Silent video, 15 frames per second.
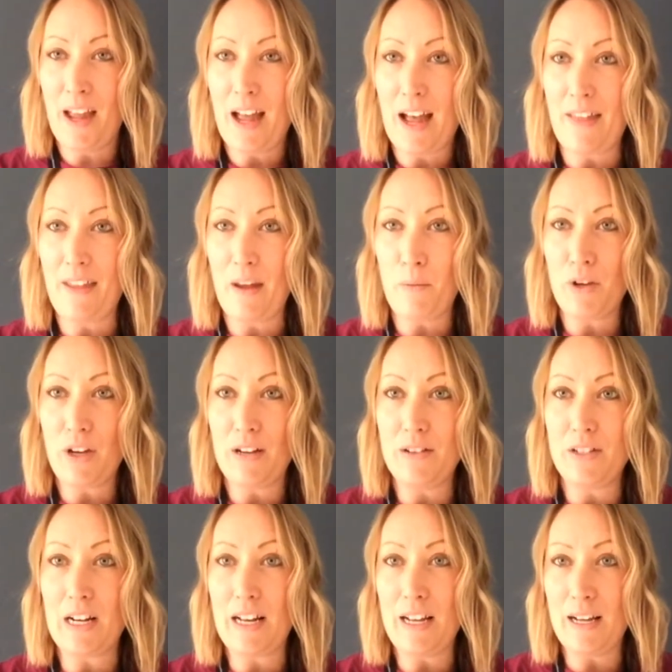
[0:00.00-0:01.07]
And then we're going
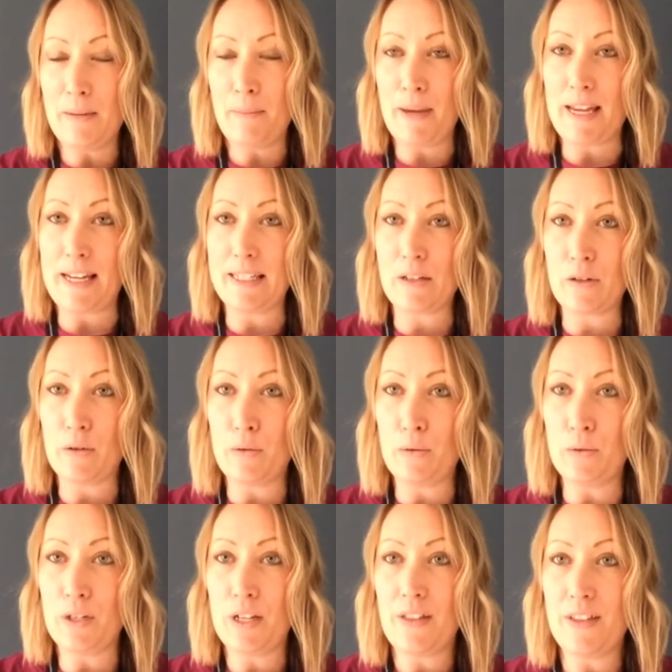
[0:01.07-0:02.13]
to learn a piece
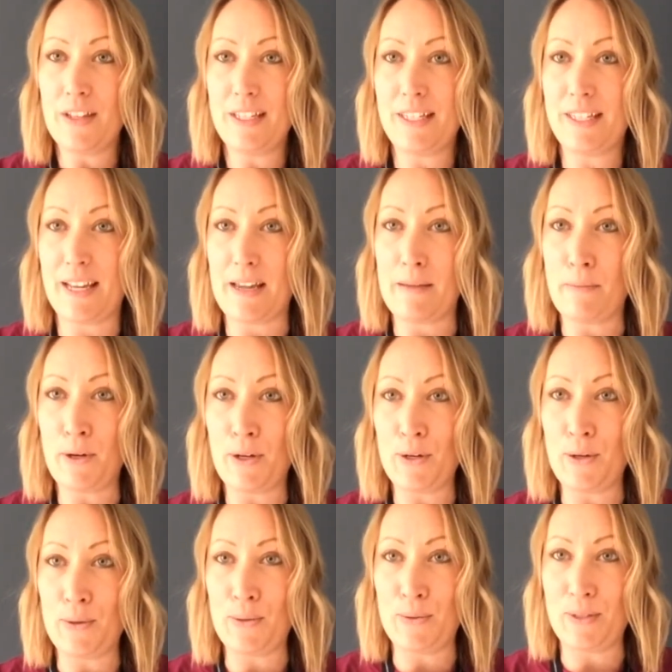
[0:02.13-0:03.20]
called the C
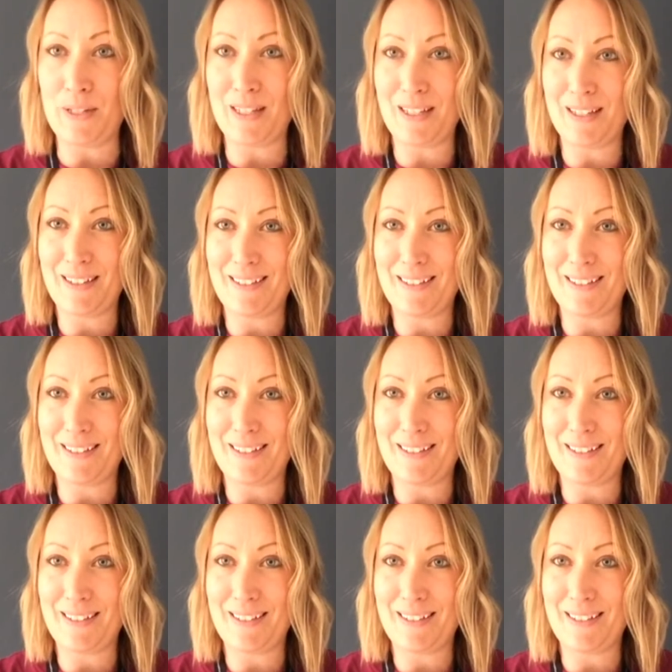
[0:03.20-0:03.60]
Blues.